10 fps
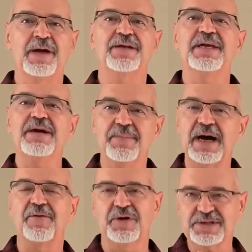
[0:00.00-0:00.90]

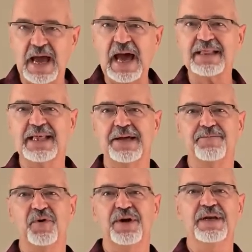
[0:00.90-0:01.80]
Nehemiah was at
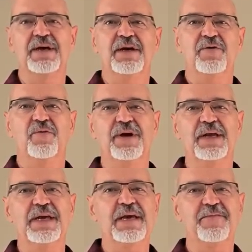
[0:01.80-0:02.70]
that point
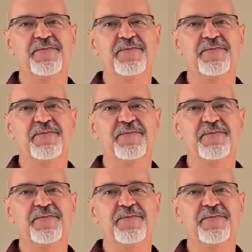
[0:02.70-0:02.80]
when he